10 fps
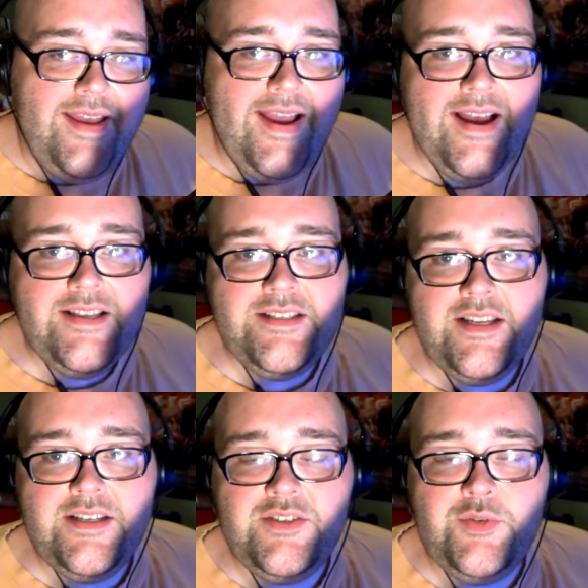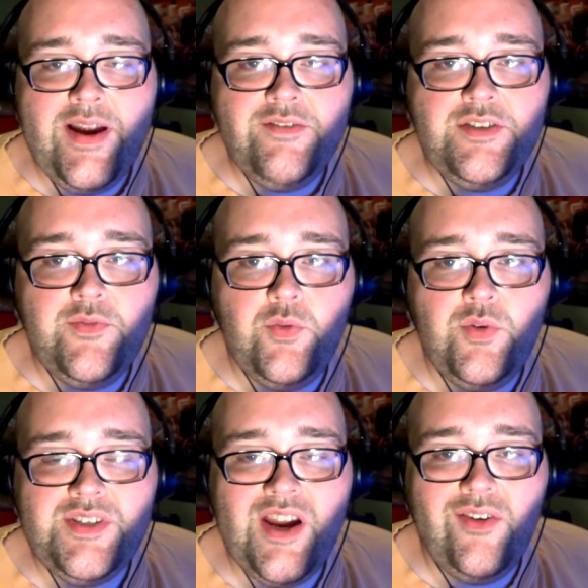guys, it's Travis of
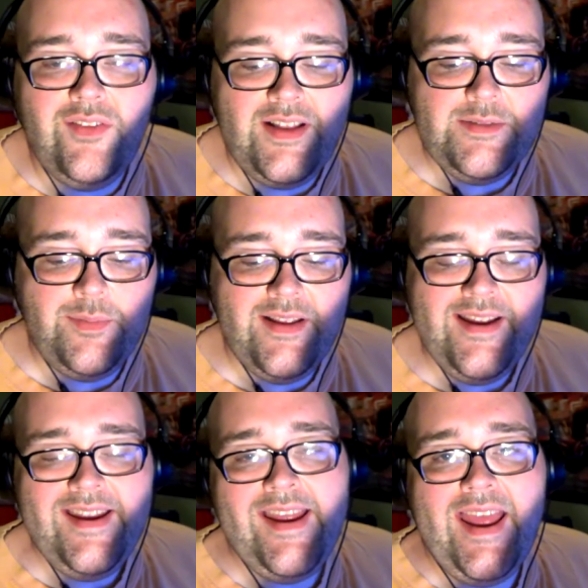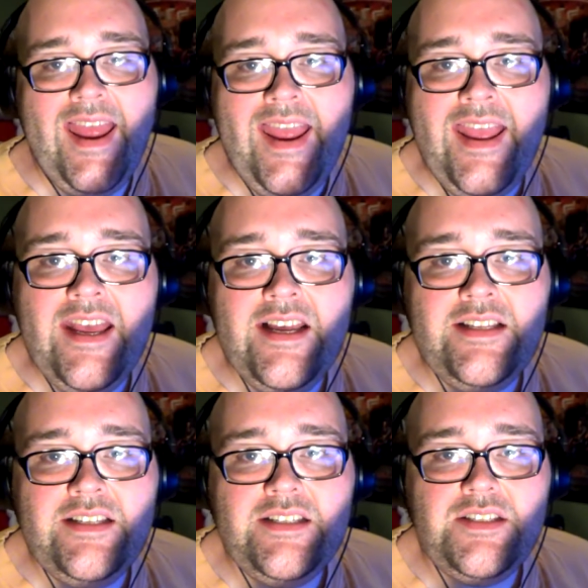Rose Colored Let's Play,
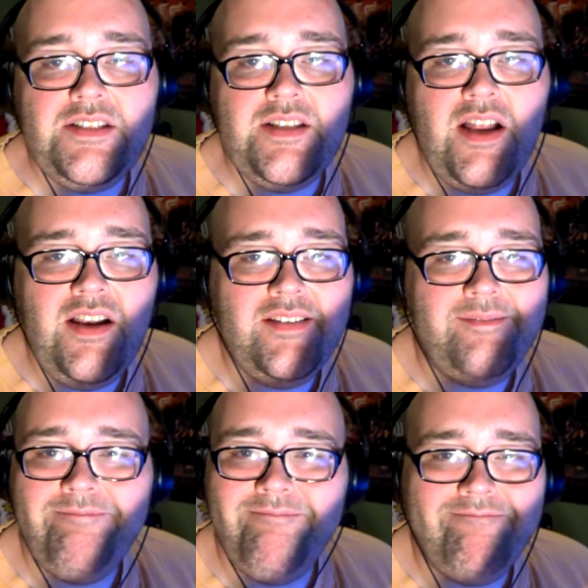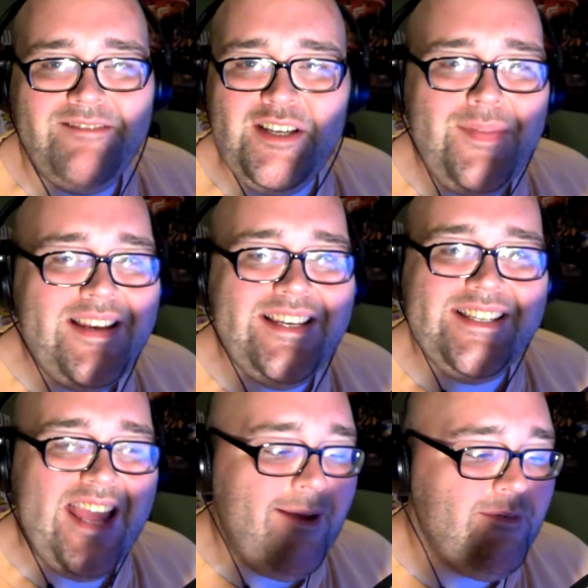and something
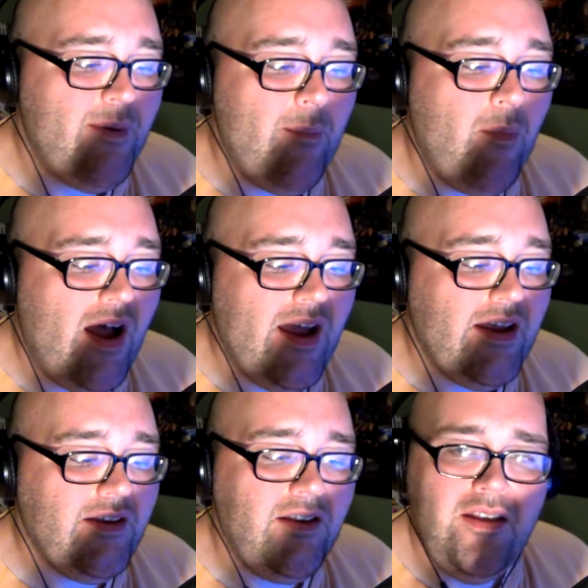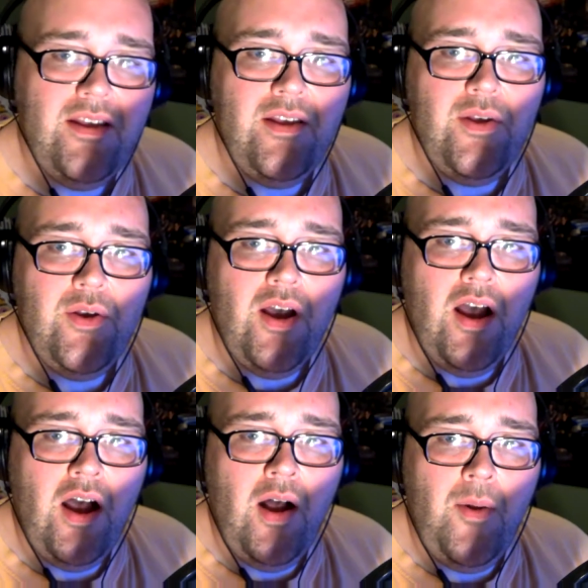just came to my mind
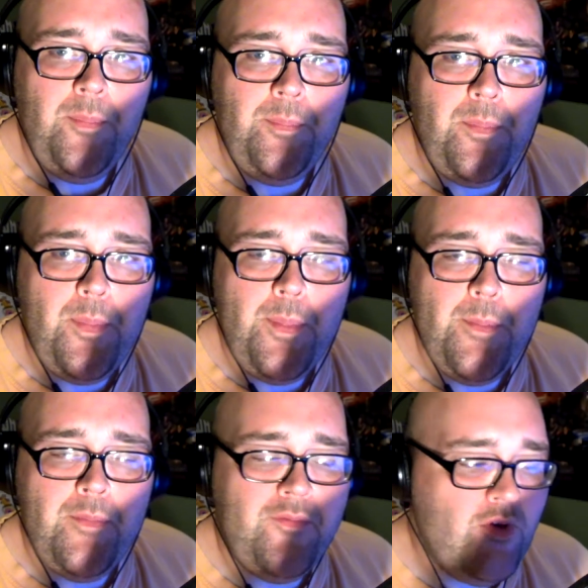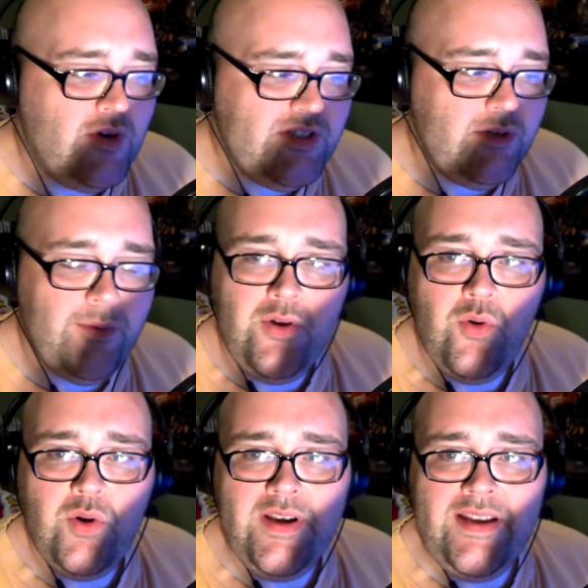um, before I started
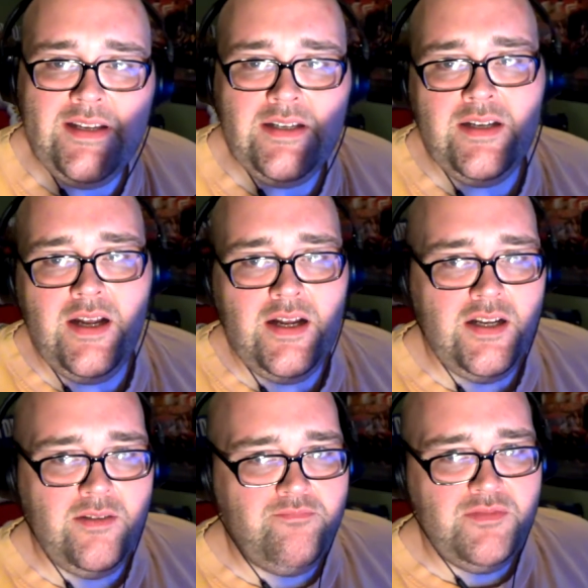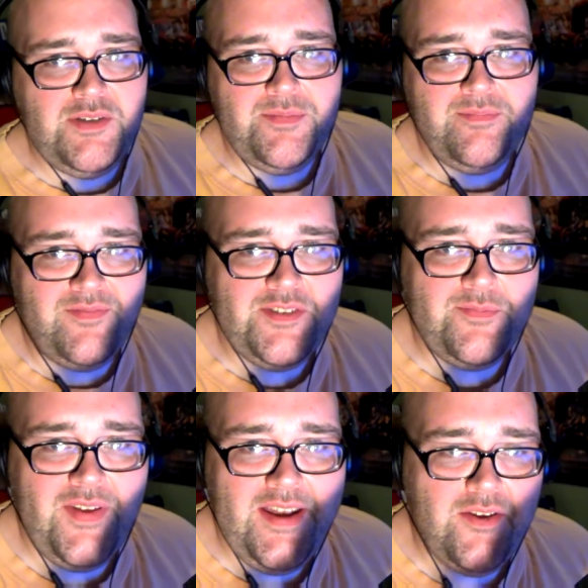recording some
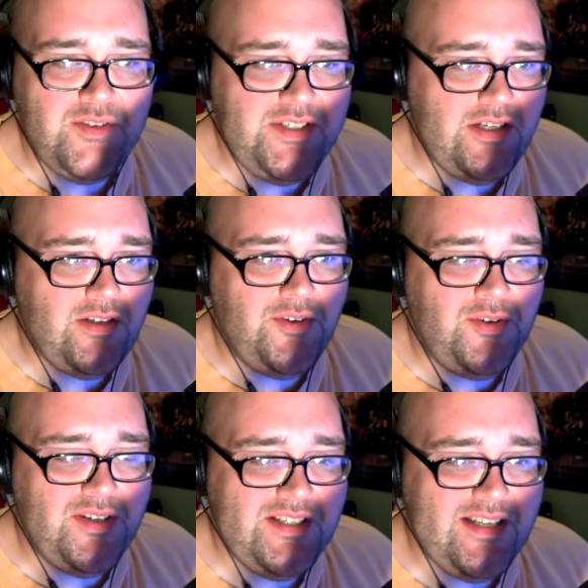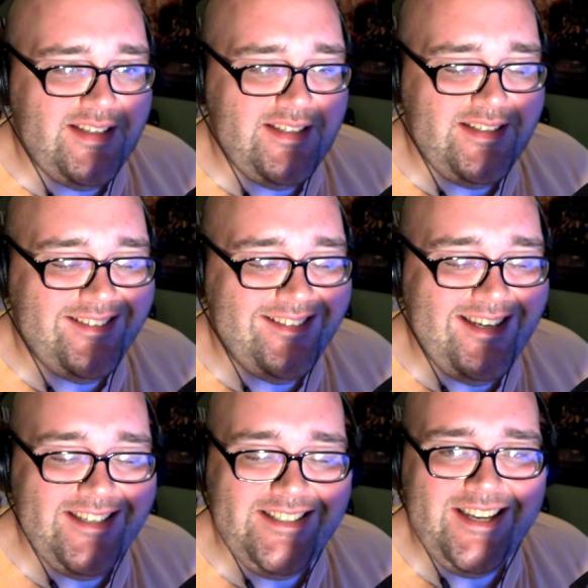videos here during this
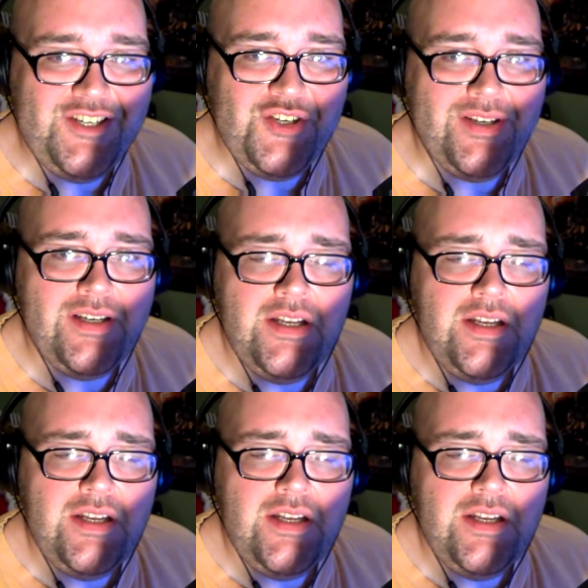latest session.